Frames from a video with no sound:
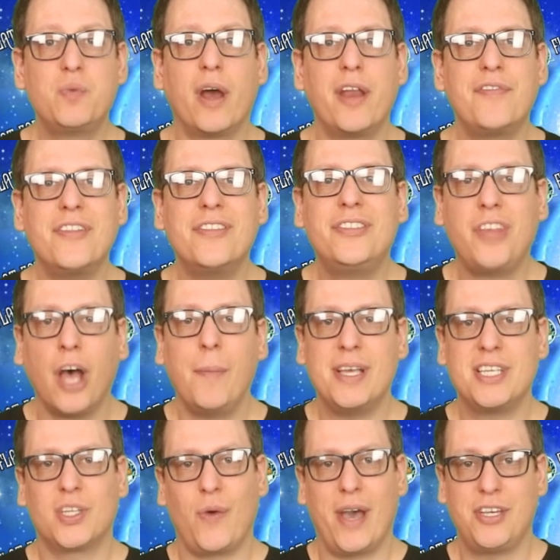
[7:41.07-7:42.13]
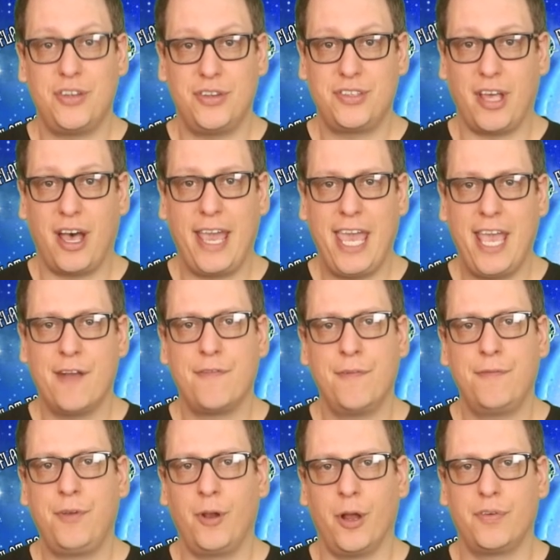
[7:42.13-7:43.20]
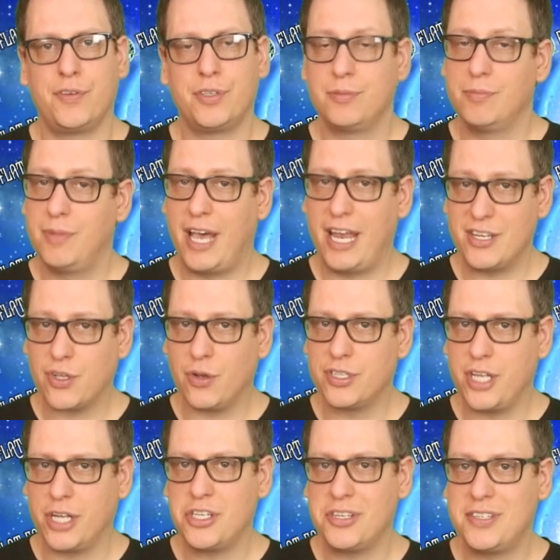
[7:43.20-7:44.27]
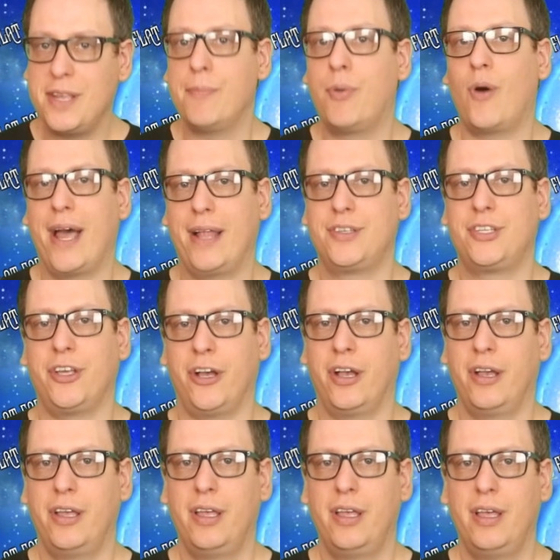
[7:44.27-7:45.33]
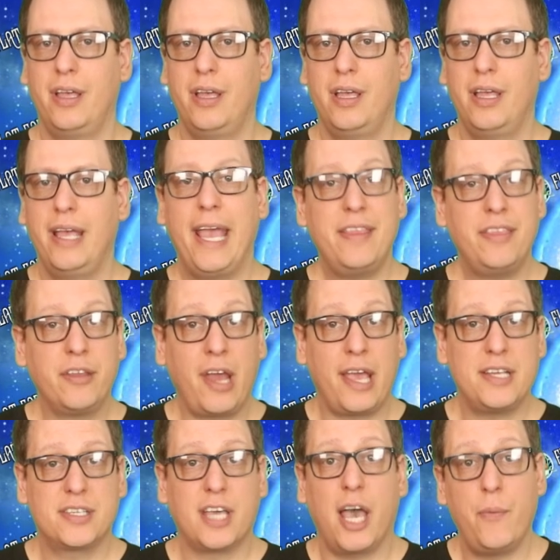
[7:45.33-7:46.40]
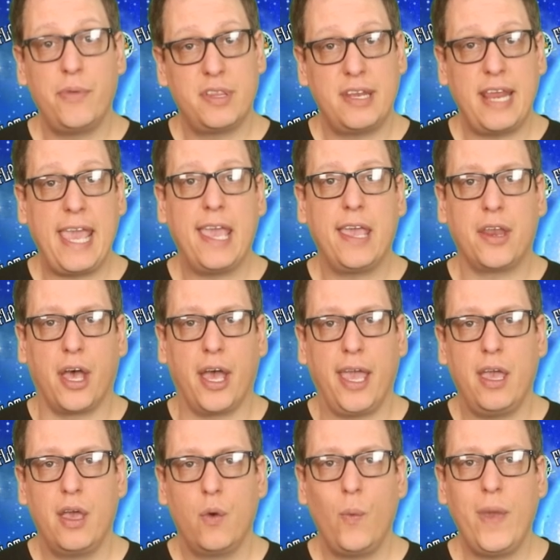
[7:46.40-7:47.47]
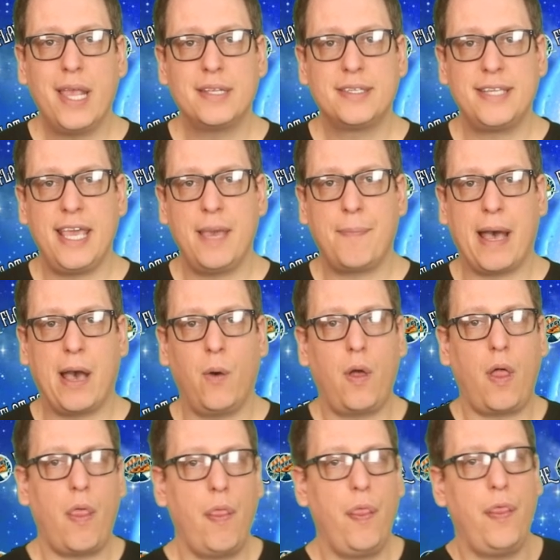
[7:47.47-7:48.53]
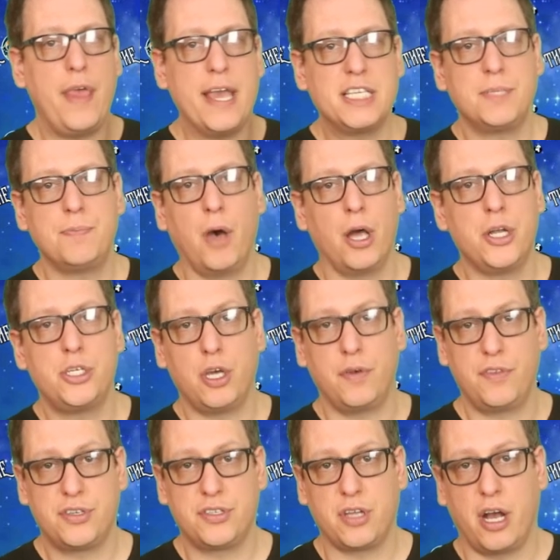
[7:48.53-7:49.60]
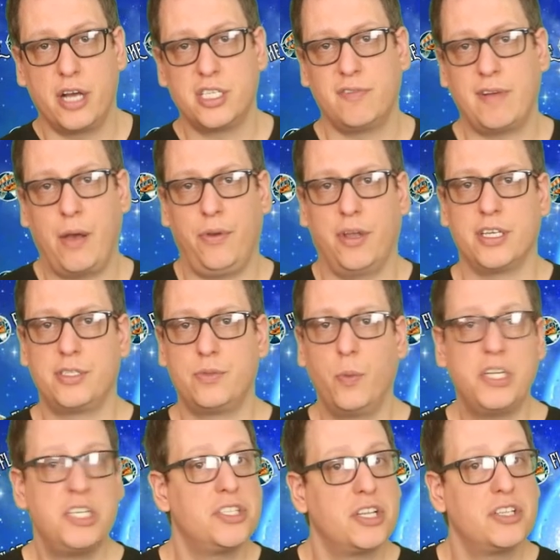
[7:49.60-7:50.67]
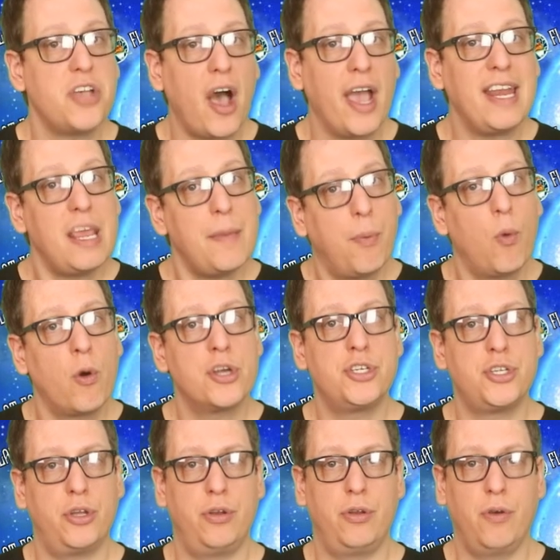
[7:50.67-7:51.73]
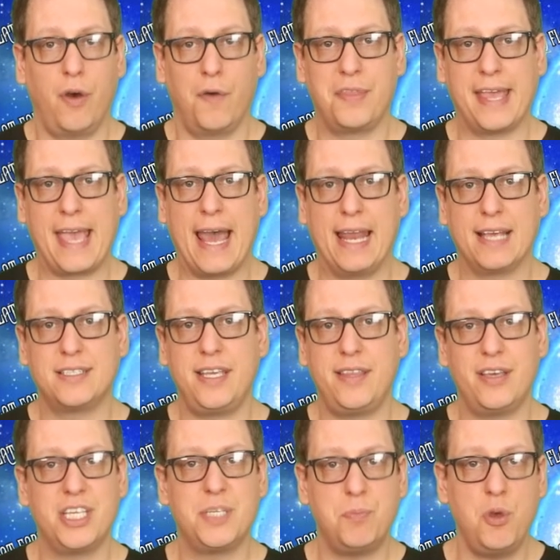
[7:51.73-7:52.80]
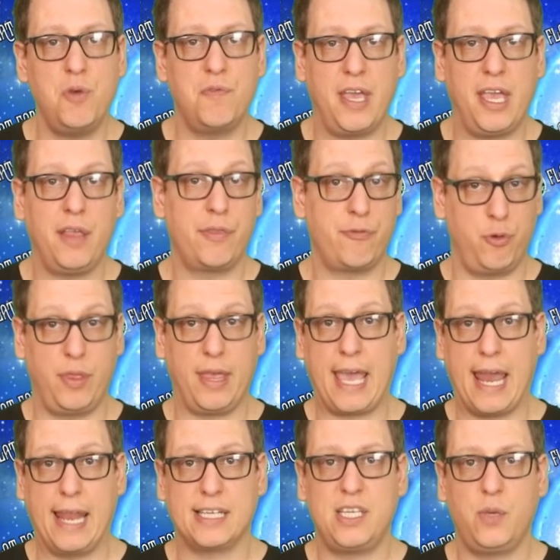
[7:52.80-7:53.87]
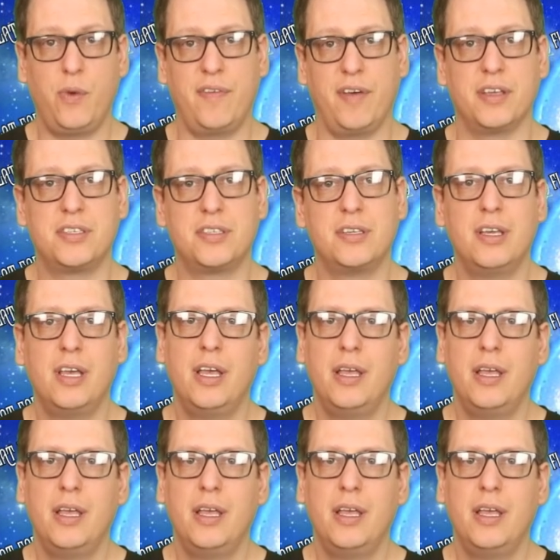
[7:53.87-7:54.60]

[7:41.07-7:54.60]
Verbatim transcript: is one of the dumbest questions that I hear from Flurfs. And it's got such a simple answer. In the night sky with the naked eye, we can see about this much of the stars around us, which is a tiny portion of the galaxy that is moving through the galaxy with us.